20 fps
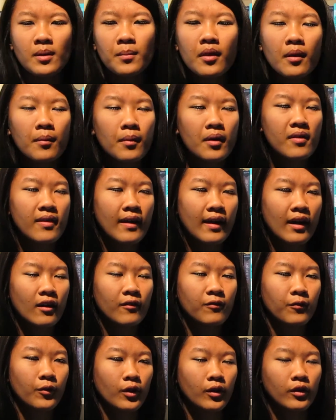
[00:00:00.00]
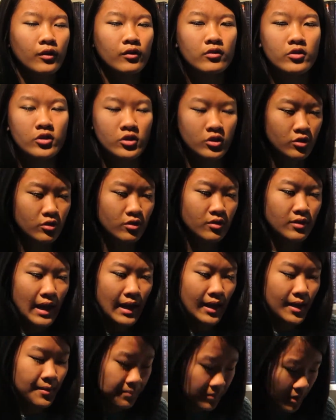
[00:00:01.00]
Some of them are there for just
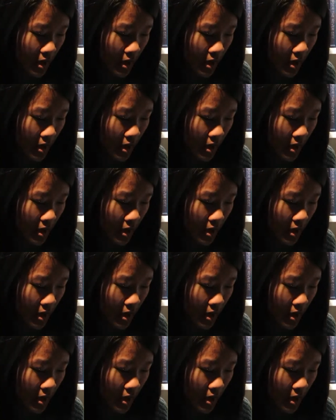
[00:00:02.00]
getting a